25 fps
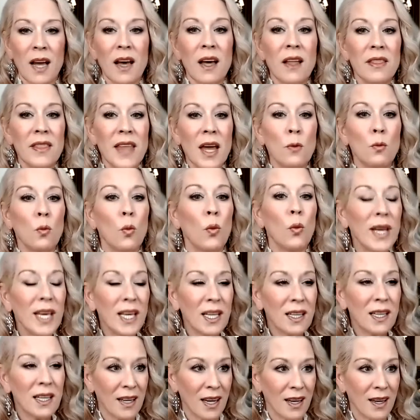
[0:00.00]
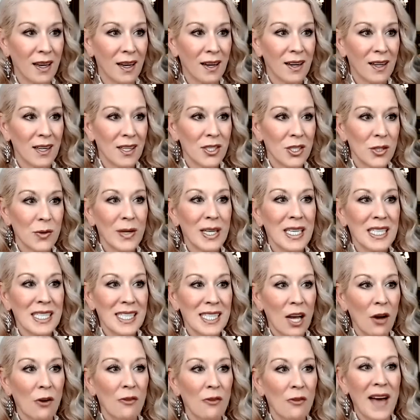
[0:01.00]
Then weekly, doing a
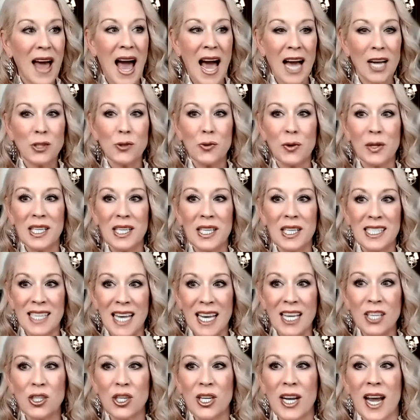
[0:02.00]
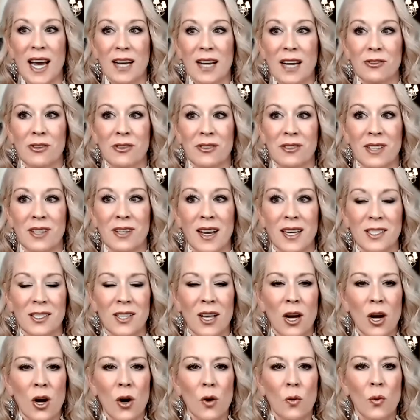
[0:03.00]
self-actualization exercise
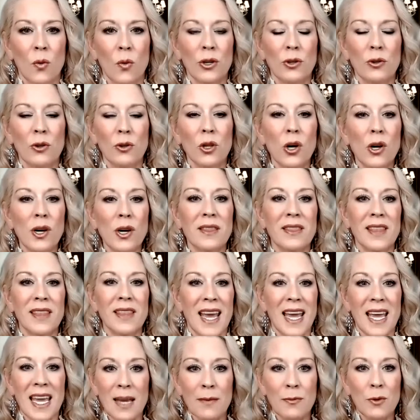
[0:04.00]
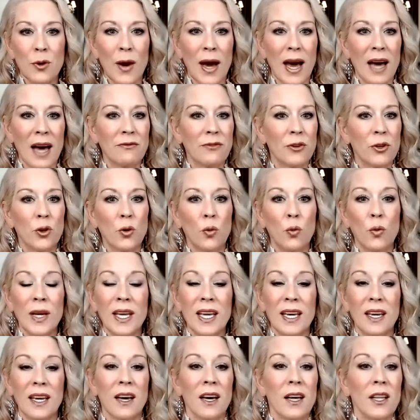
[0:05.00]
where you look at the aim you had for the
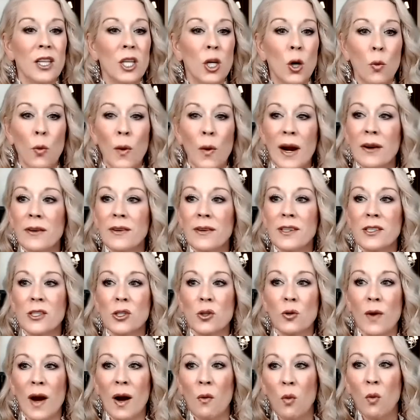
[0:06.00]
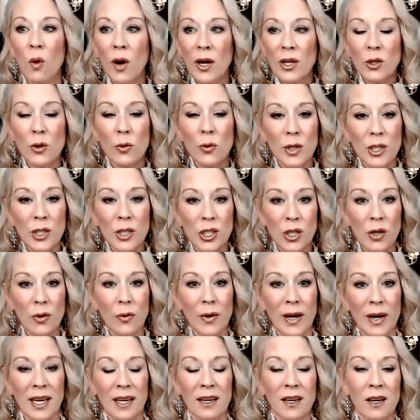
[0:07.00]
week, the awareness around what you were
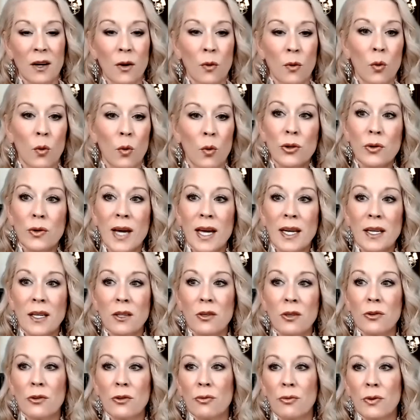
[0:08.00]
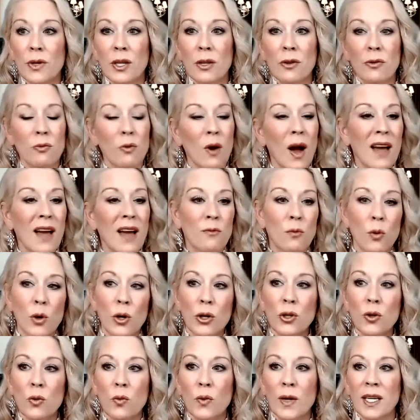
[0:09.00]
doing. Were you getting your three to thrive? Were
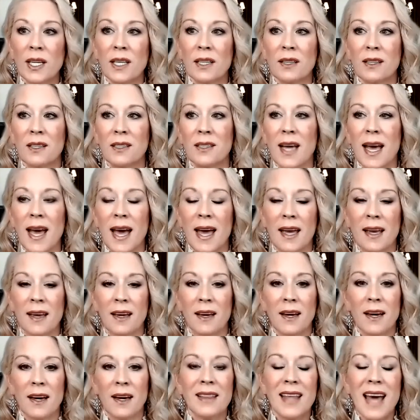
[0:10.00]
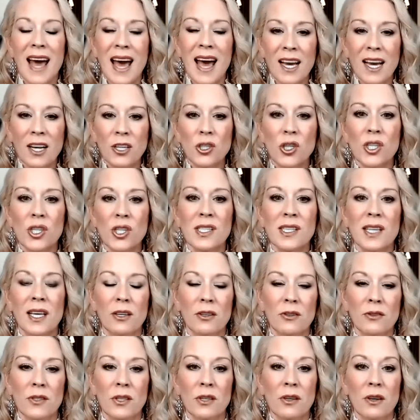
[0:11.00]
you winning the day? The actions that
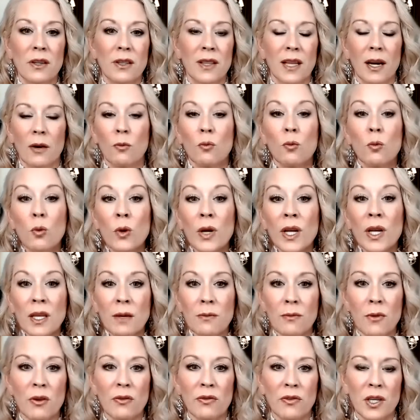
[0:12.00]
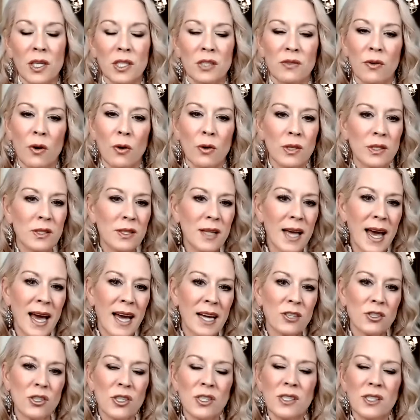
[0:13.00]
you took that really moved things forward and the
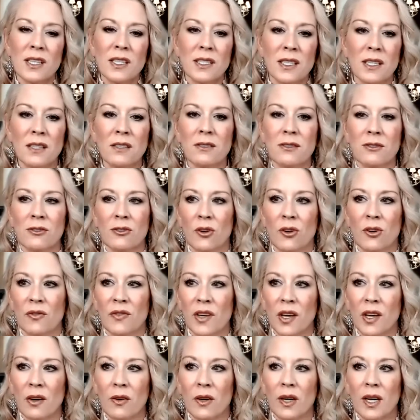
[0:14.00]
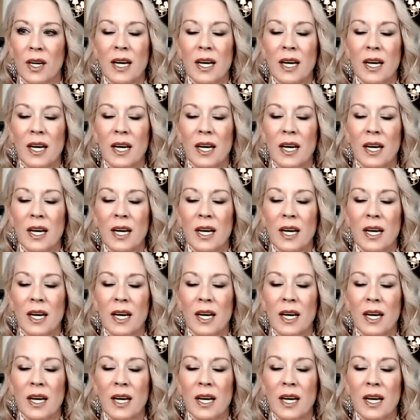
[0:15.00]
actions that didn't serve you.